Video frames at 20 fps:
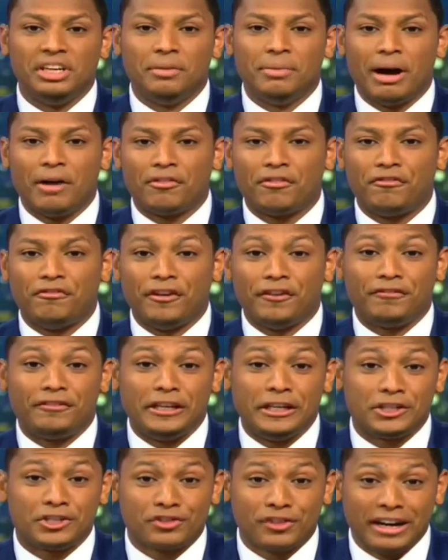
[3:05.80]
seen about
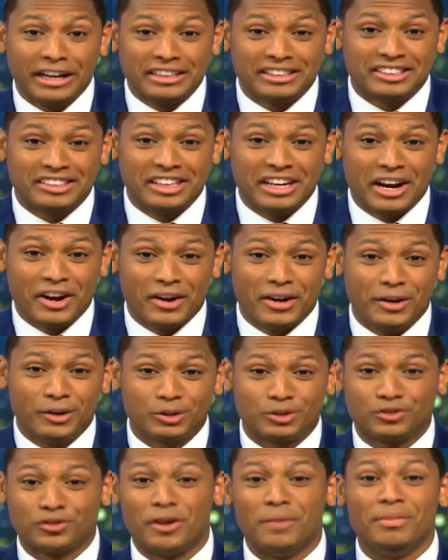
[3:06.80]
50 trade
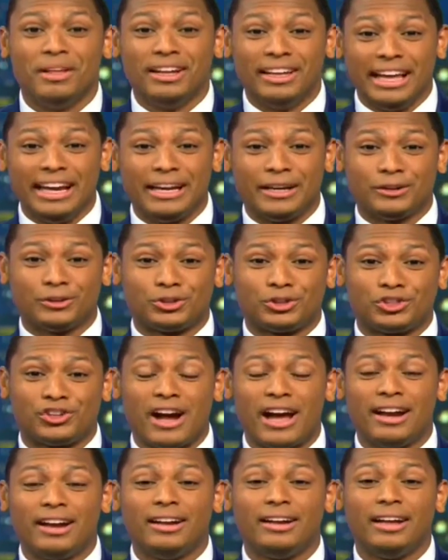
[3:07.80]
scenarios from the Lakers
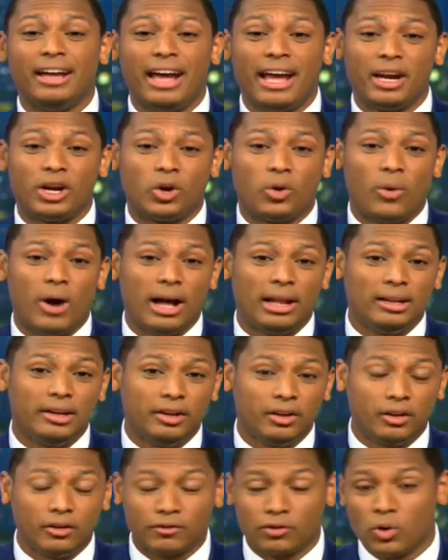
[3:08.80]
trying to land Kawhi
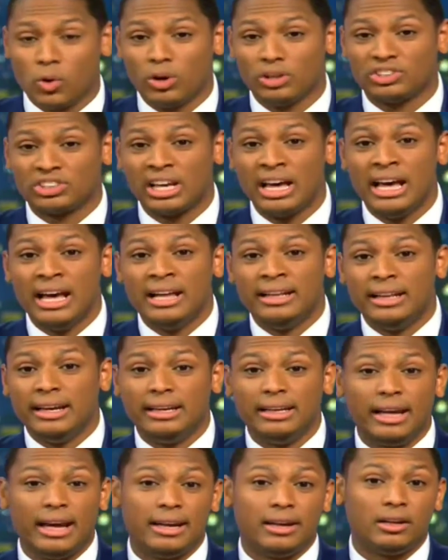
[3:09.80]
Leonard. Of course,
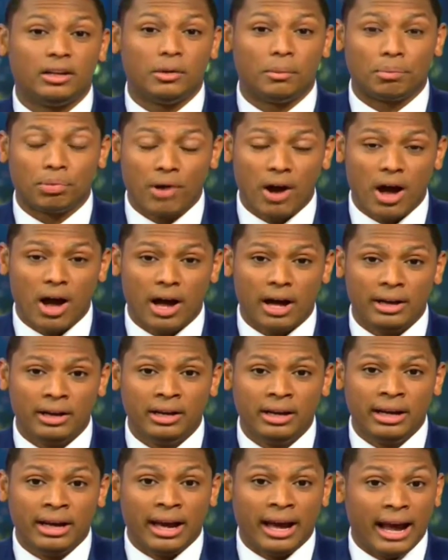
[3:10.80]
they landed LeBron
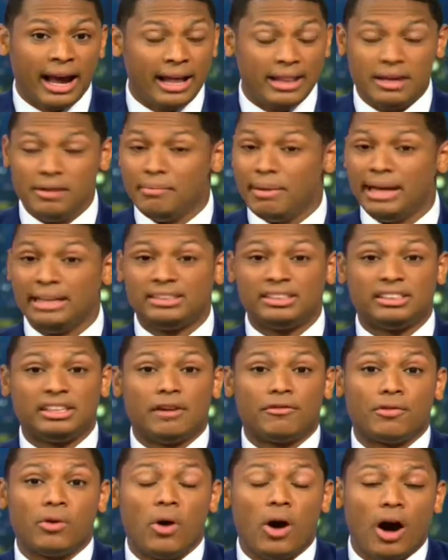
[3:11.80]
and then made
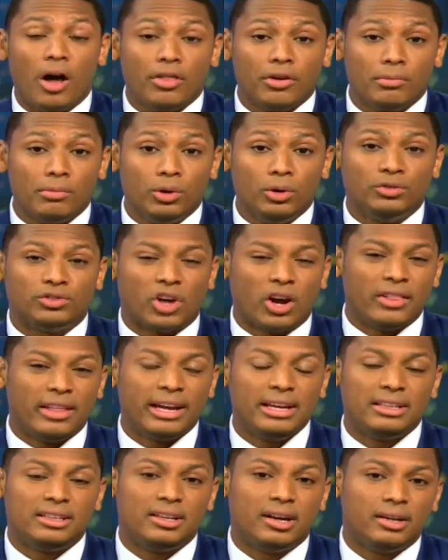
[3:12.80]
several other moves. Are
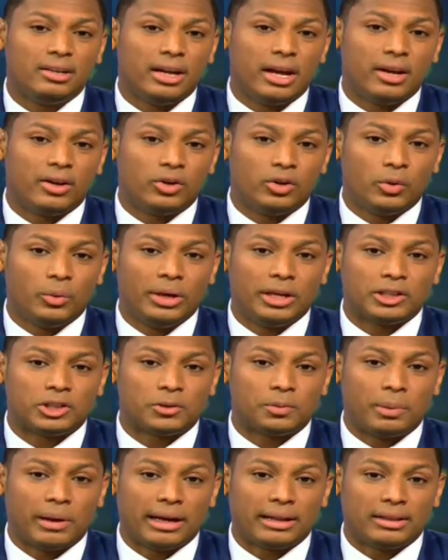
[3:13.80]
they done yet, or do we
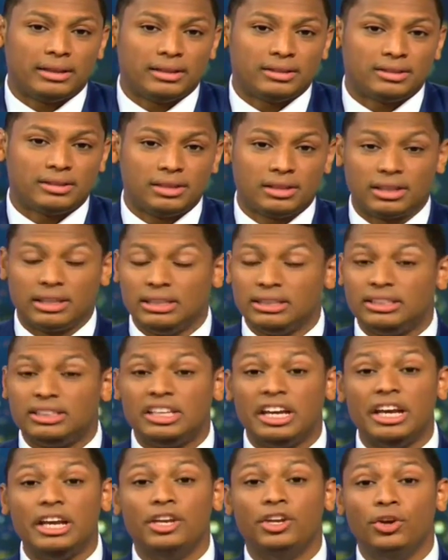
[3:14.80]
expect this to
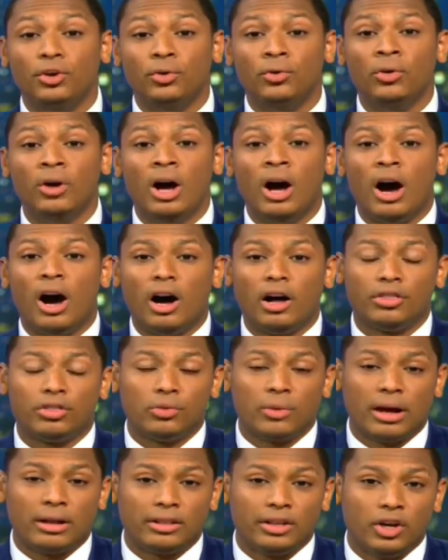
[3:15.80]
continue
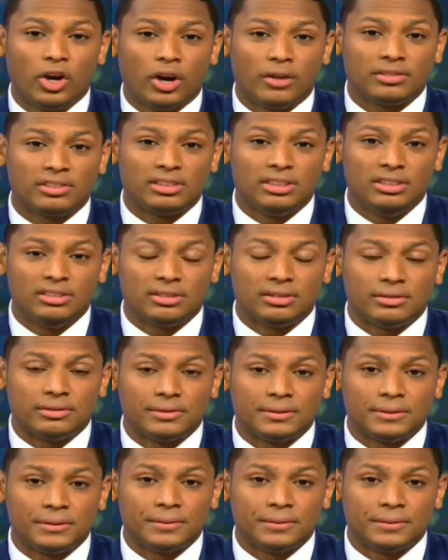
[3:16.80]
throughout the offseason?